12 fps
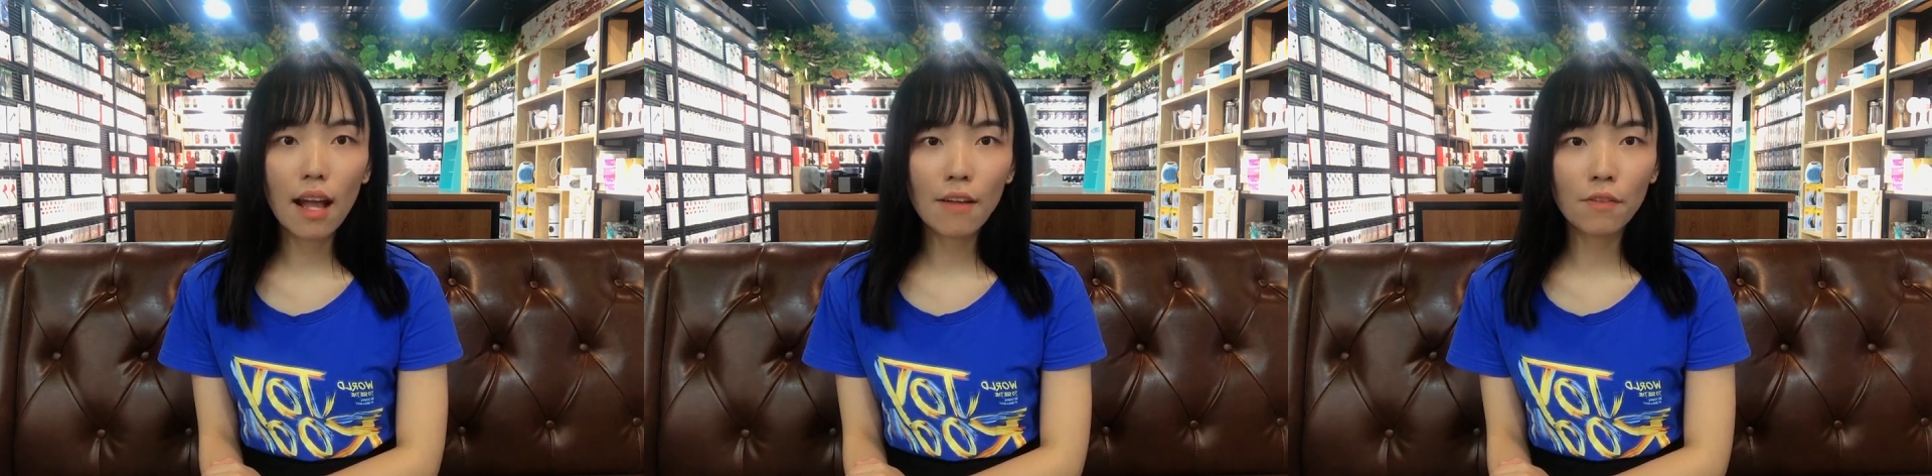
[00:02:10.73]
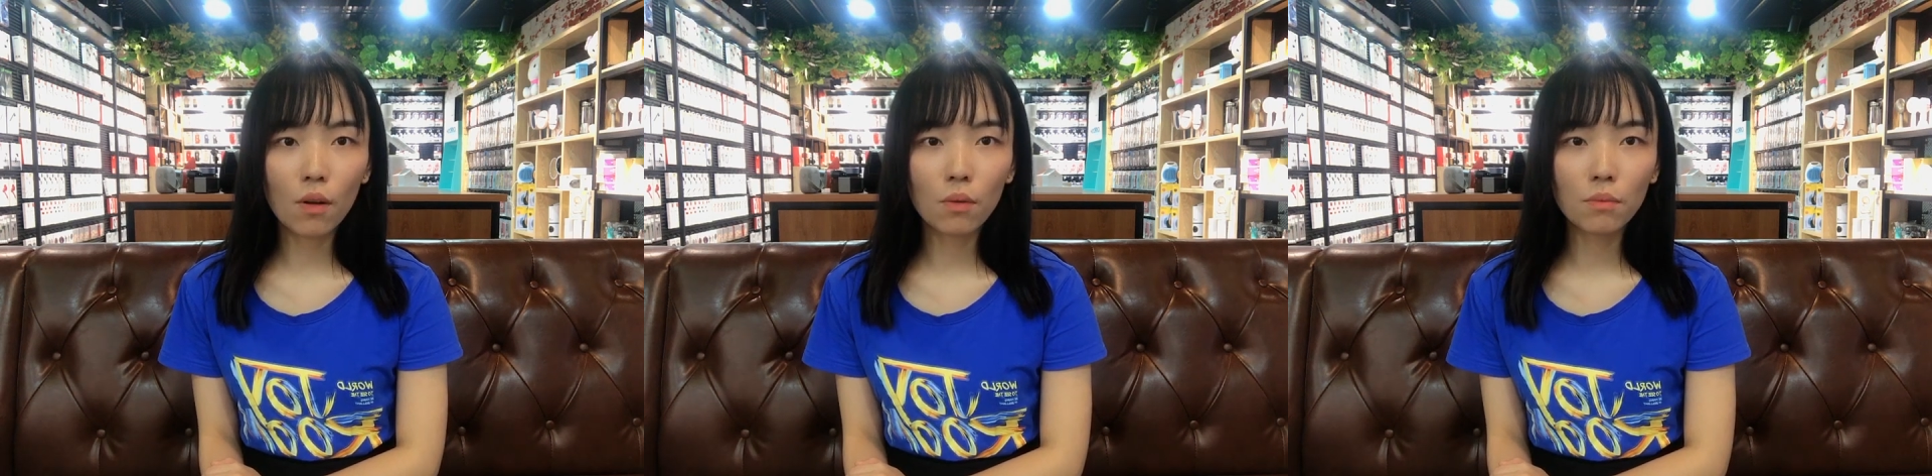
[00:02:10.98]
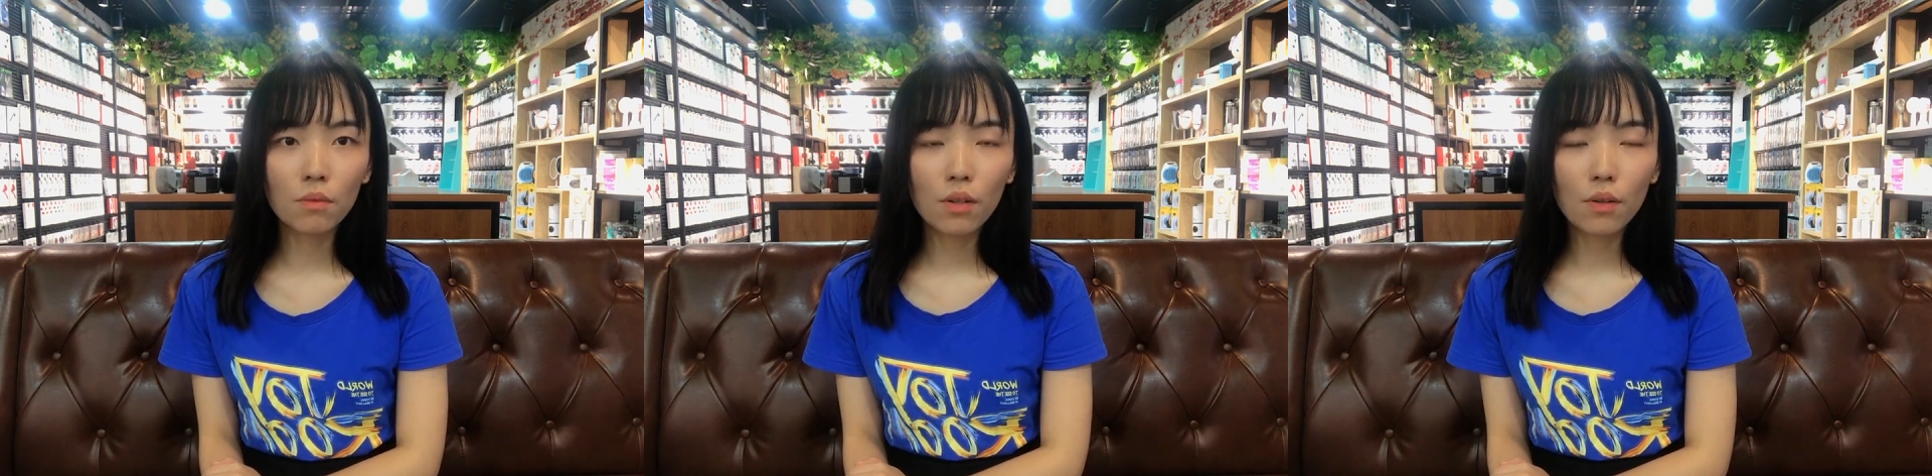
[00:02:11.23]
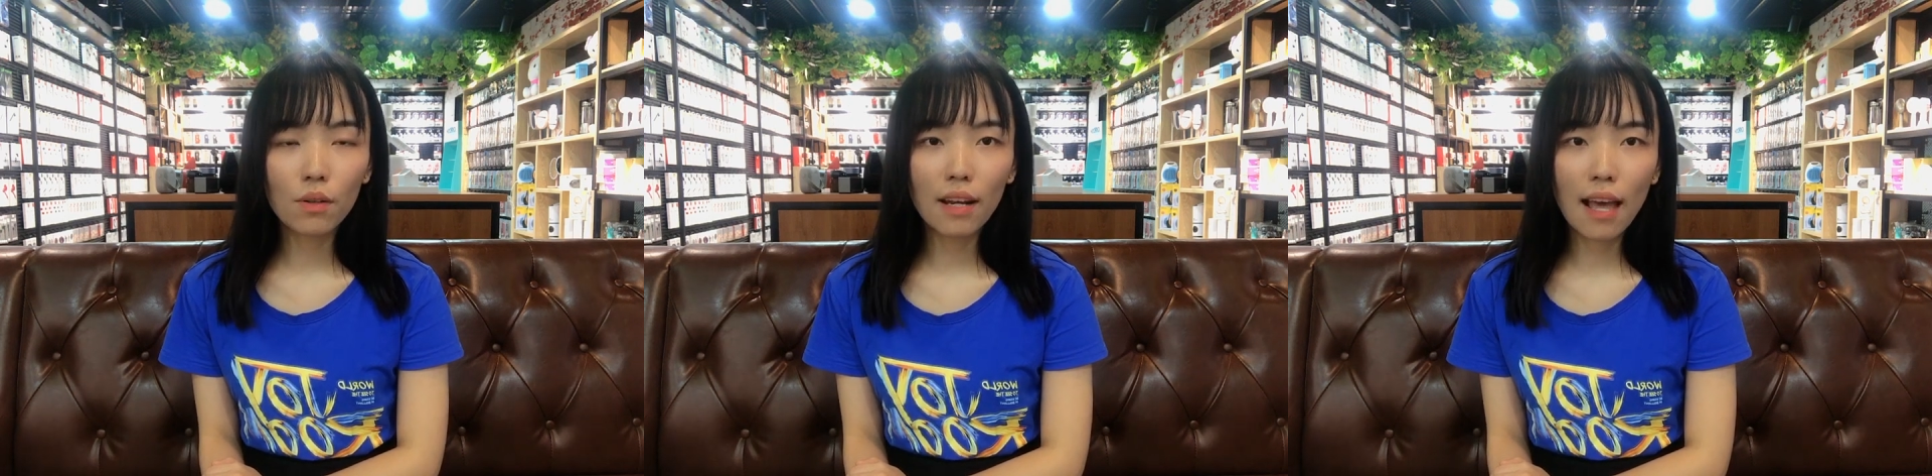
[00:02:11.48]
iPhone
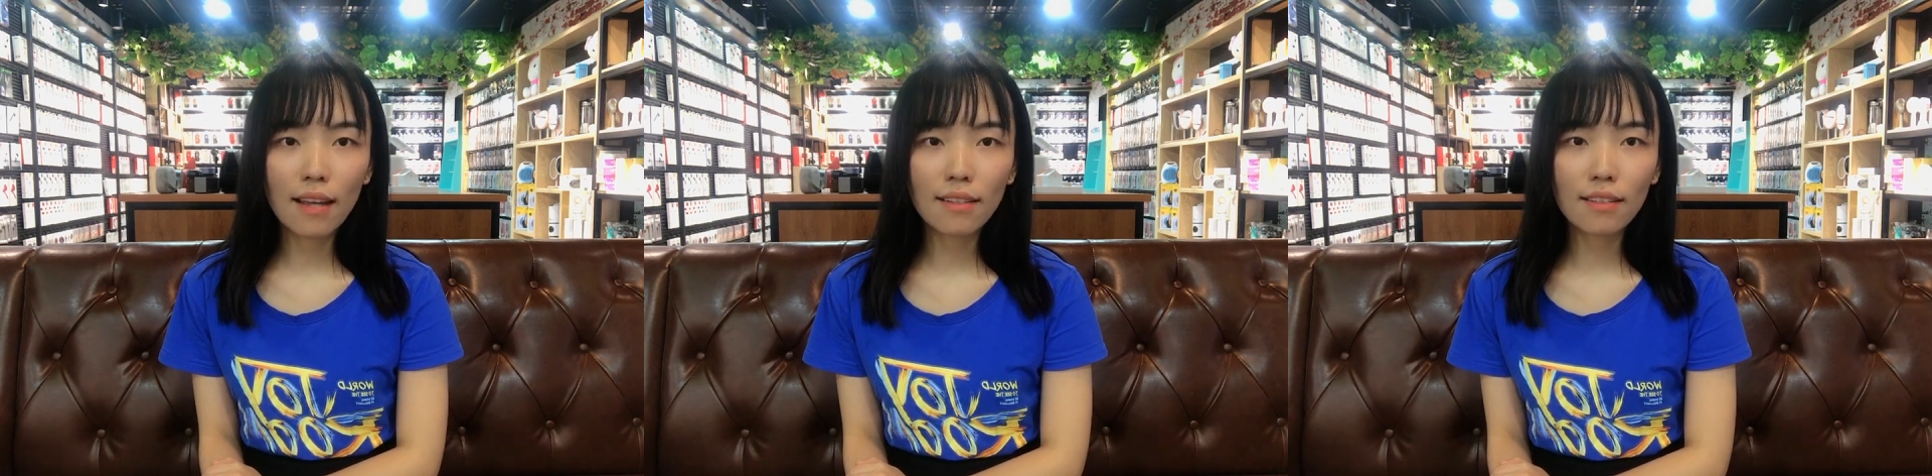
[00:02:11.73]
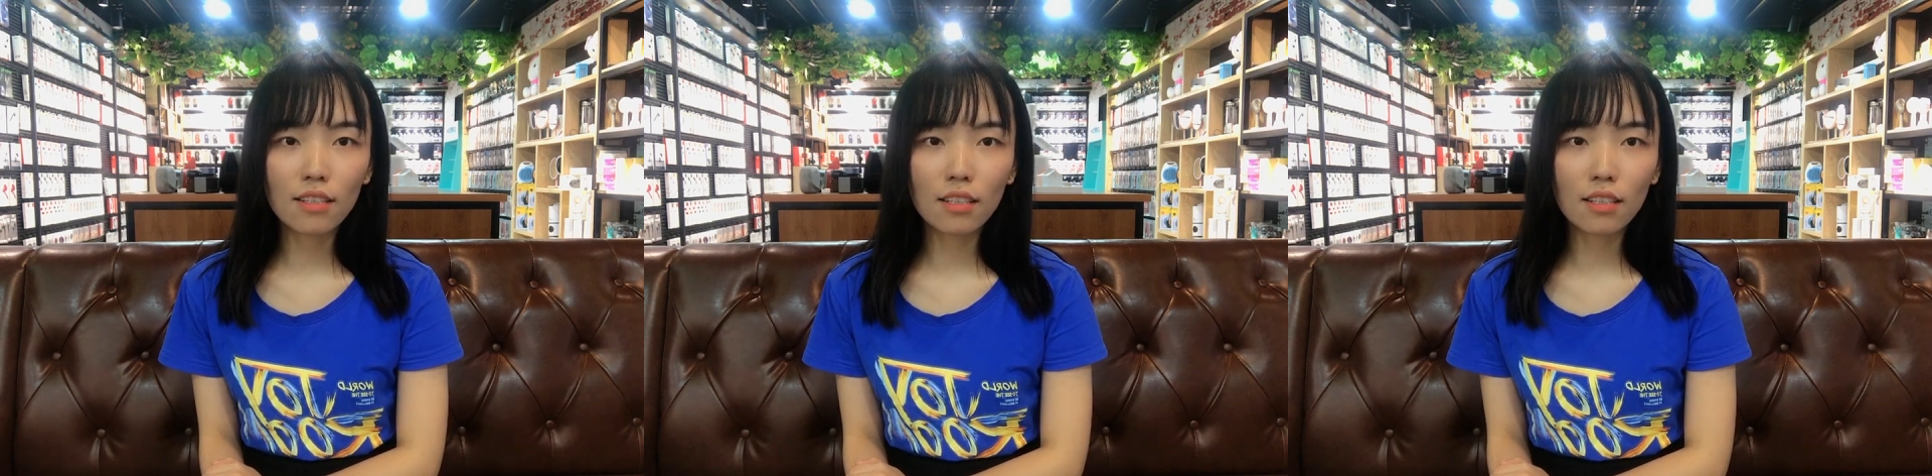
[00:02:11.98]
realized